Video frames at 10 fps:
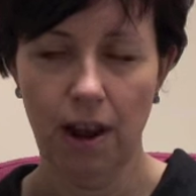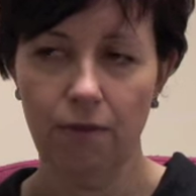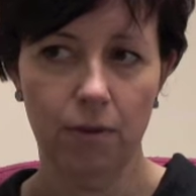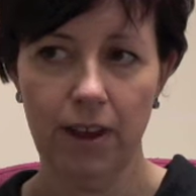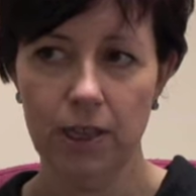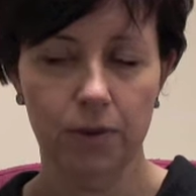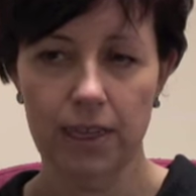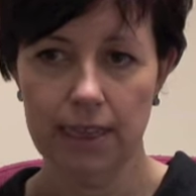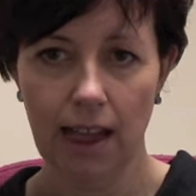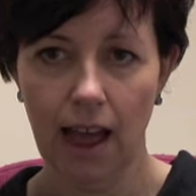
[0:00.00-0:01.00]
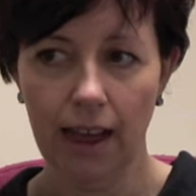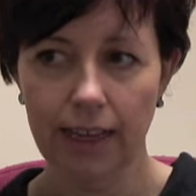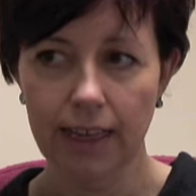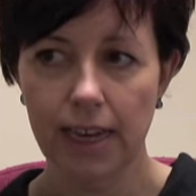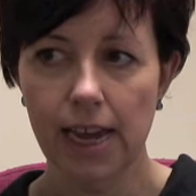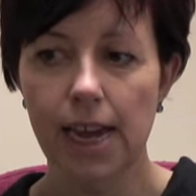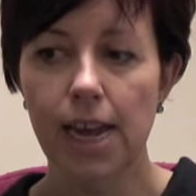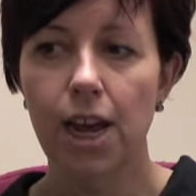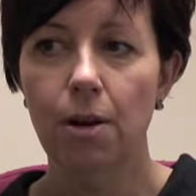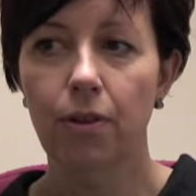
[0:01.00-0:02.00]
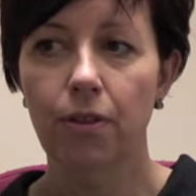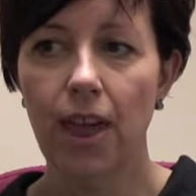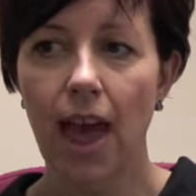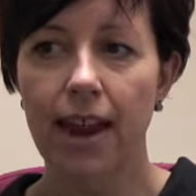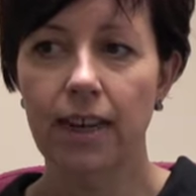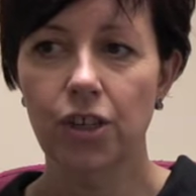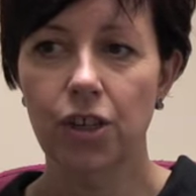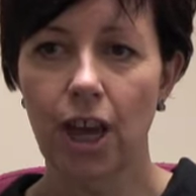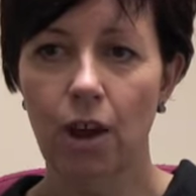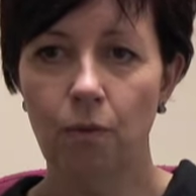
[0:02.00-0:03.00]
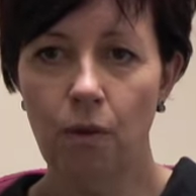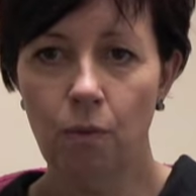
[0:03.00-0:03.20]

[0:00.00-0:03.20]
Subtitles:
platform, that's what it's like. But then as you go,